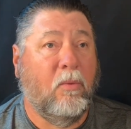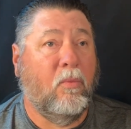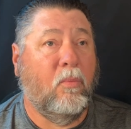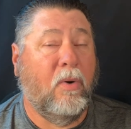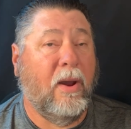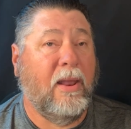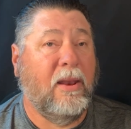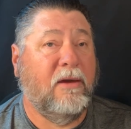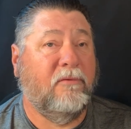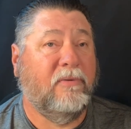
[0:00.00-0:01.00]
Where I
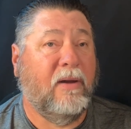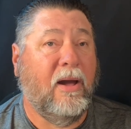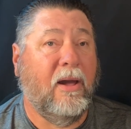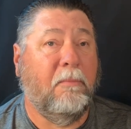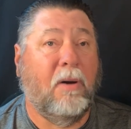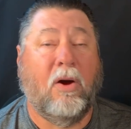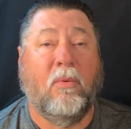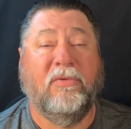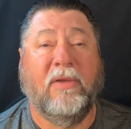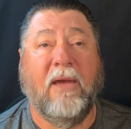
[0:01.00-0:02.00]
live, I am
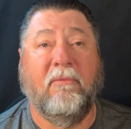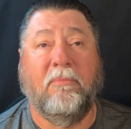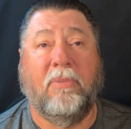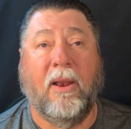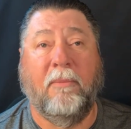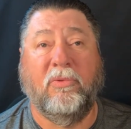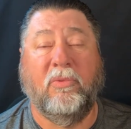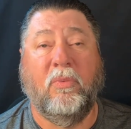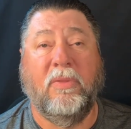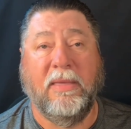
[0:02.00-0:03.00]
always having problems
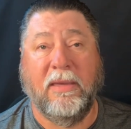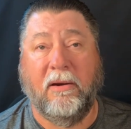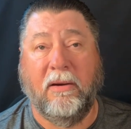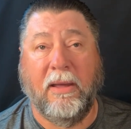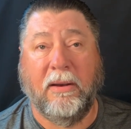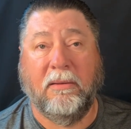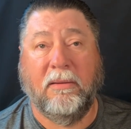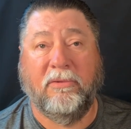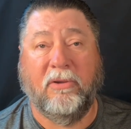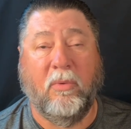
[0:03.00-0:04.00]
with the internet.
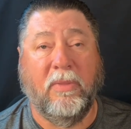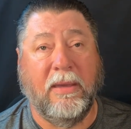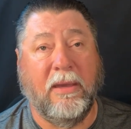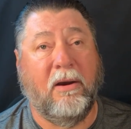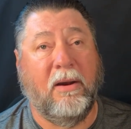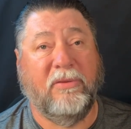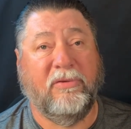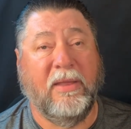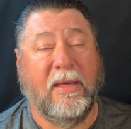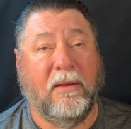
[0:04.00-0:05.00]
So when the
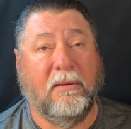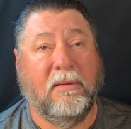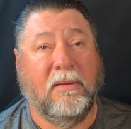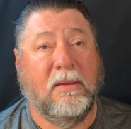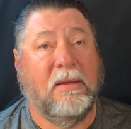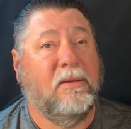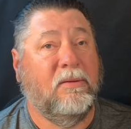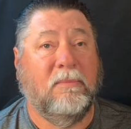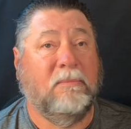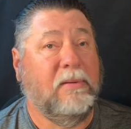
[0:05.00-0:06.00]
internet's down,
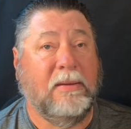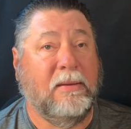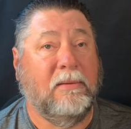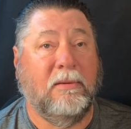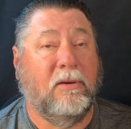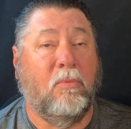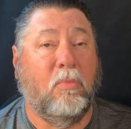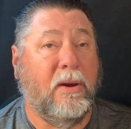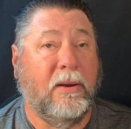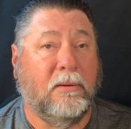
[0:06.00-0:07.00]
no
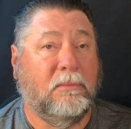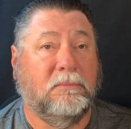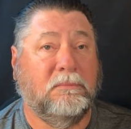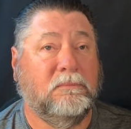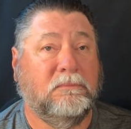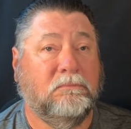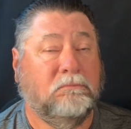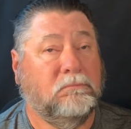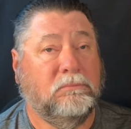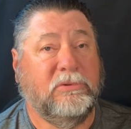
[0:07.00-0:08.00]
bueno.
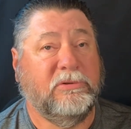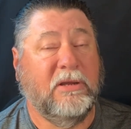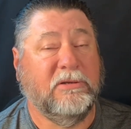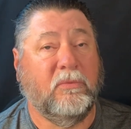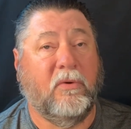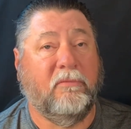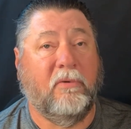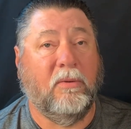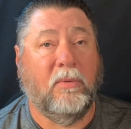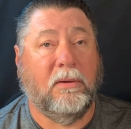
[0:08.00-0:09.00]
Just doesn't work
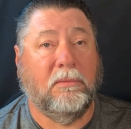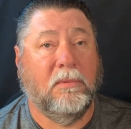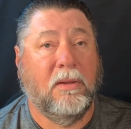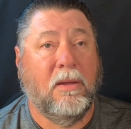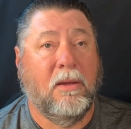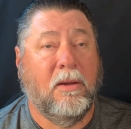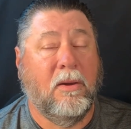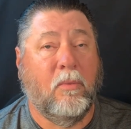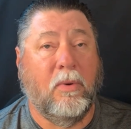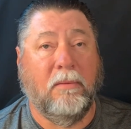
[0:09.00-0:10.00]
very well.
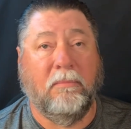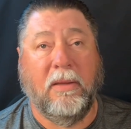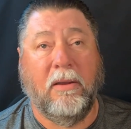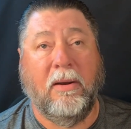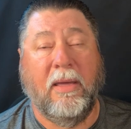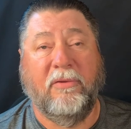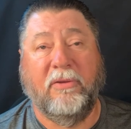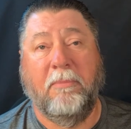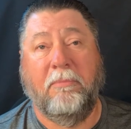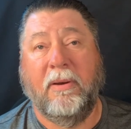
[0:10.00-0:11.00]
When internet is
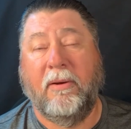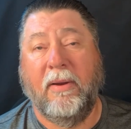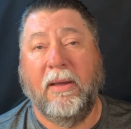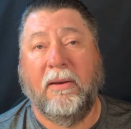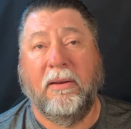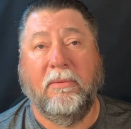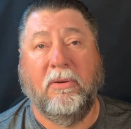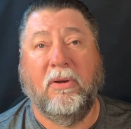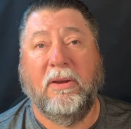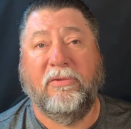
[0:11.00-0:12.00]
up and around
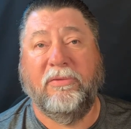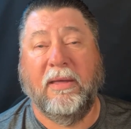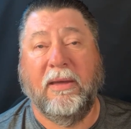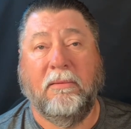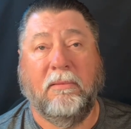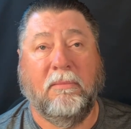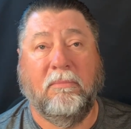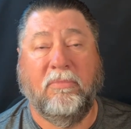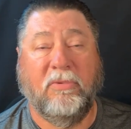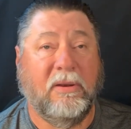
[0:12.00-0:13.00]
and doing its thing,
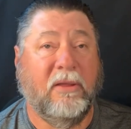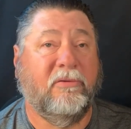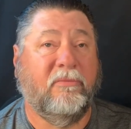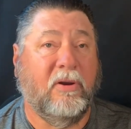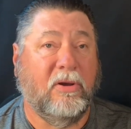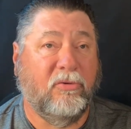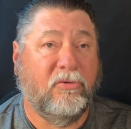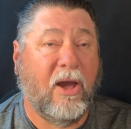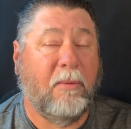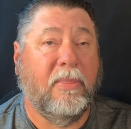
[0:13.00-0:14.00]
she does a very good
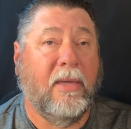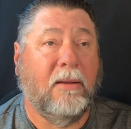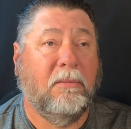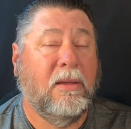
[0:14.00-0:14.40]
job of that.